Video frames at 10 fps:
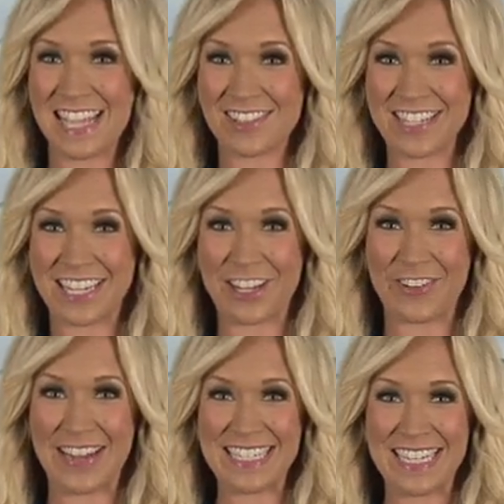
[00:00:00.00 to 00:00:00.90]
Sounds like a
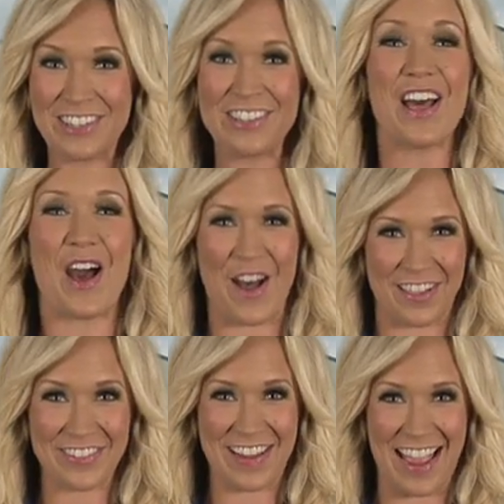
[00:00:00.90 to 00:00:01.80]
great deal
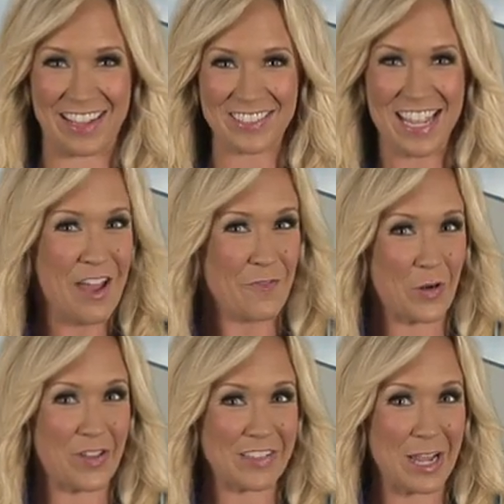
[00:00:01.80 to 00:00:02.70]
all around.
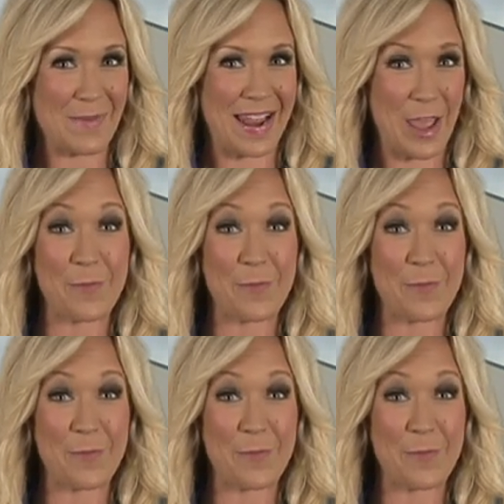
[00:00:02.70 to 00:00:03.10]
Ford of Clermont,